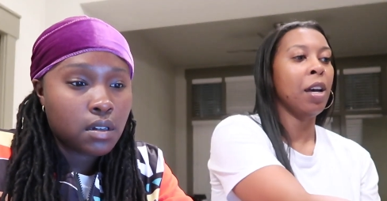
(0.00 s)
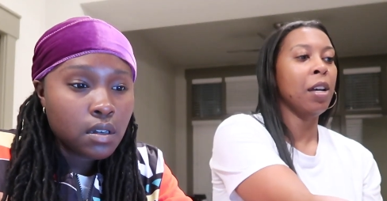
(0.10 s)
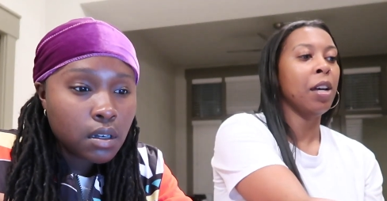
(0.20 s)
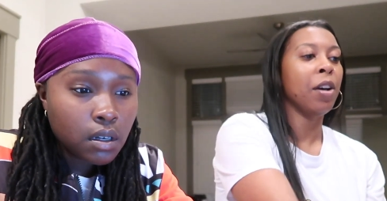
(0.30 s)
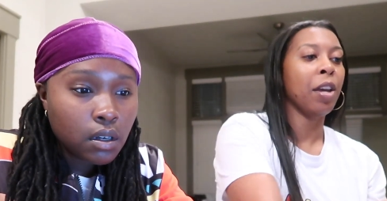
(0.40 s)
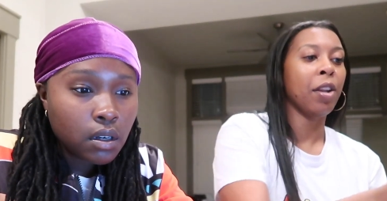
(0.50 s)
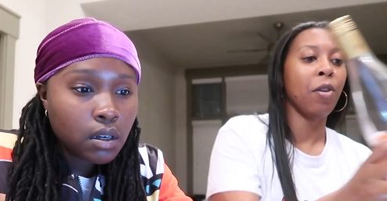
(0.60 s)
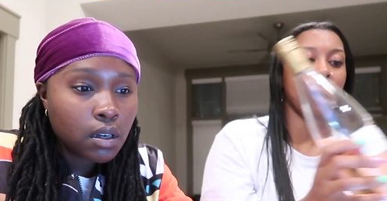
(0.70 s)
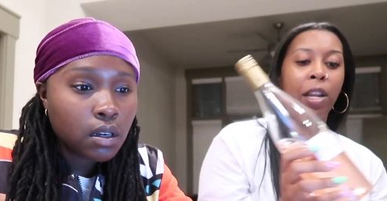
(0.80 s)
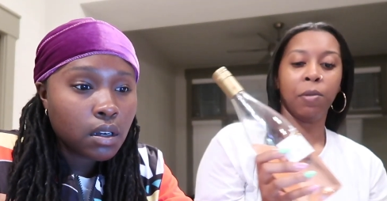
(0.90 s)
Speaker 1: Oh, y'all
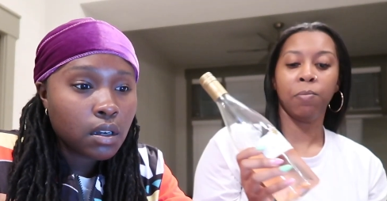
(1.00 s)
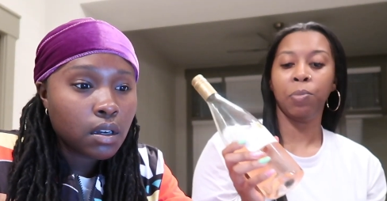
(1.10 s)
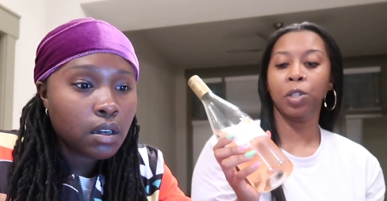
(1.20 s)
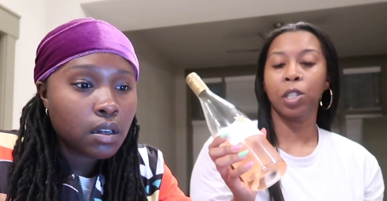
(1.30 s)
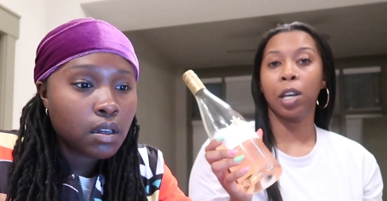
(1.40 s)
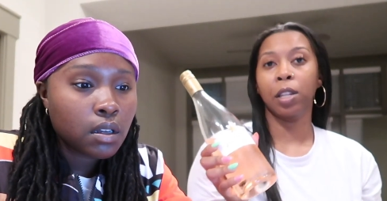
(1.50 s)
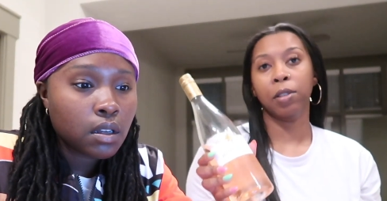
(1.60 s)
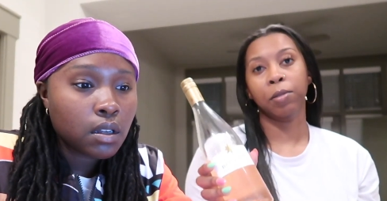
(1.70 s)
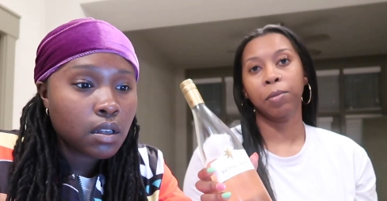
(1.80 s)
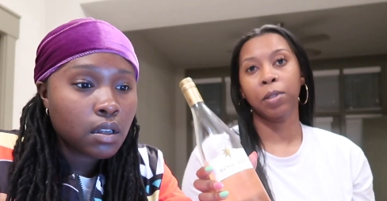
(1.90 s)
know I gotta put y'all
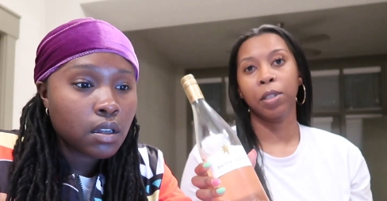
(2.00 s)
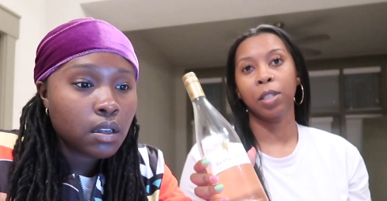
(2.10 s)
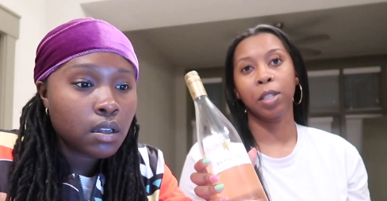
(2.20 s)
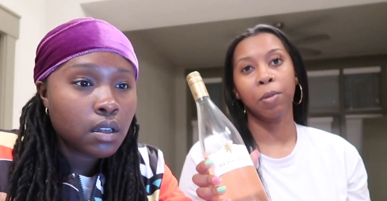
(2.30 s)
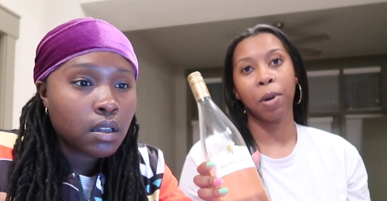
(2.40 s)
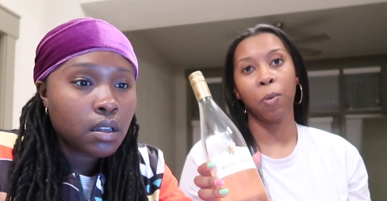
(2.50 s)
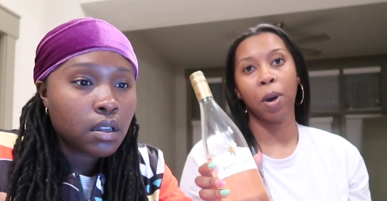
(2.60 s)
on to my